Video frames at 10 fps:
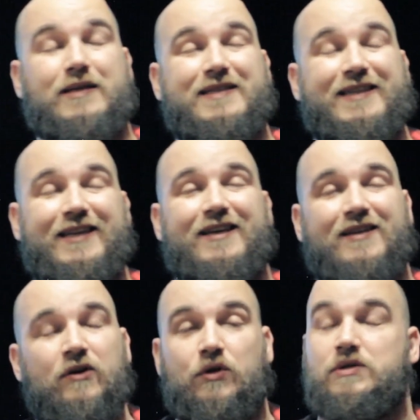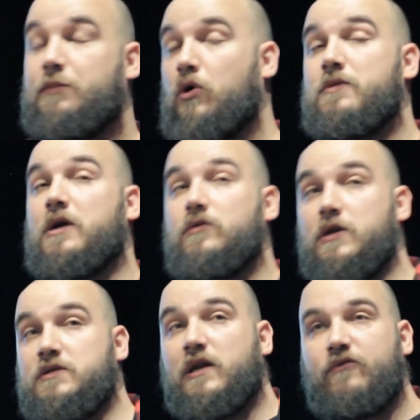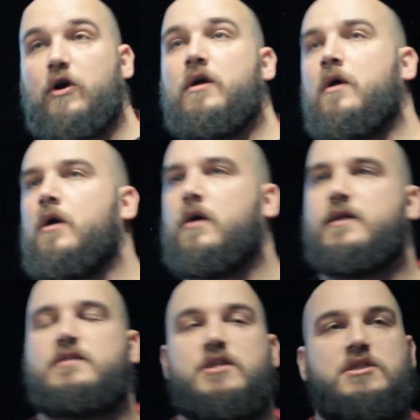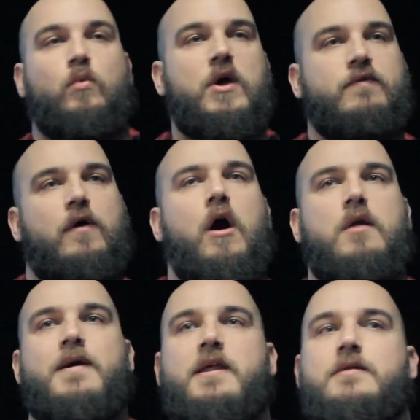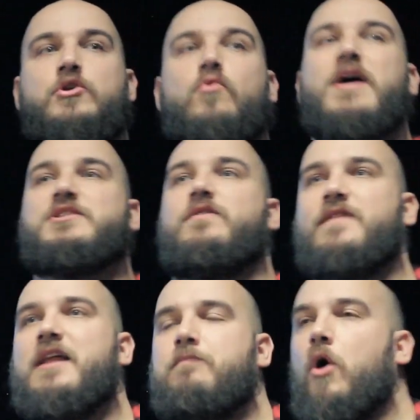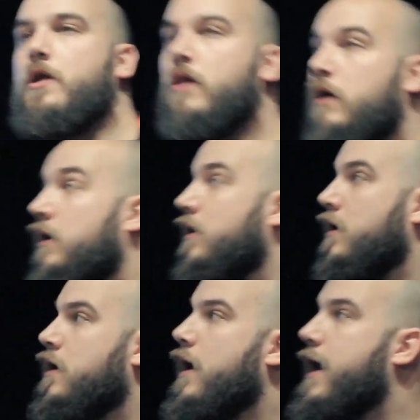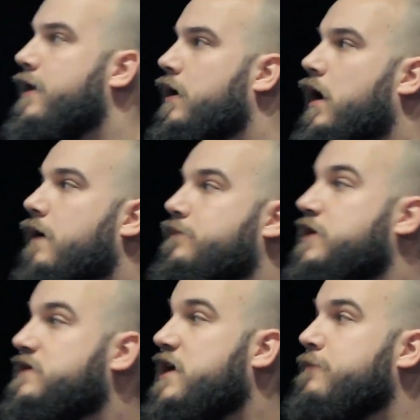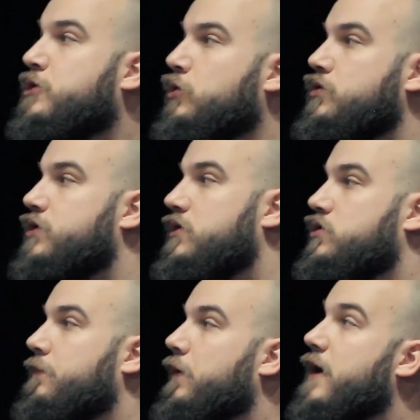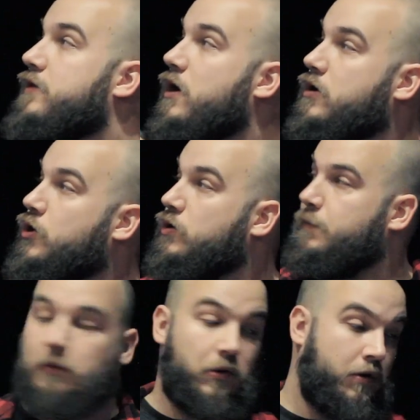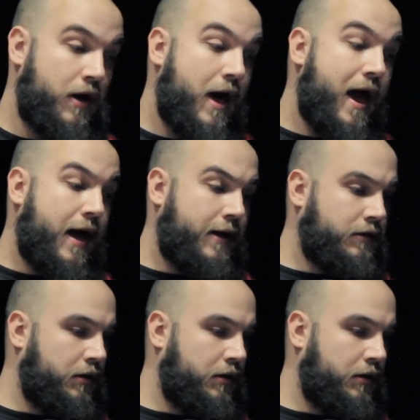is CD? Continuous deployment and continuous delivery. It's just a way of automating the rest of that part. And the same tools also apply there, code deploy, and,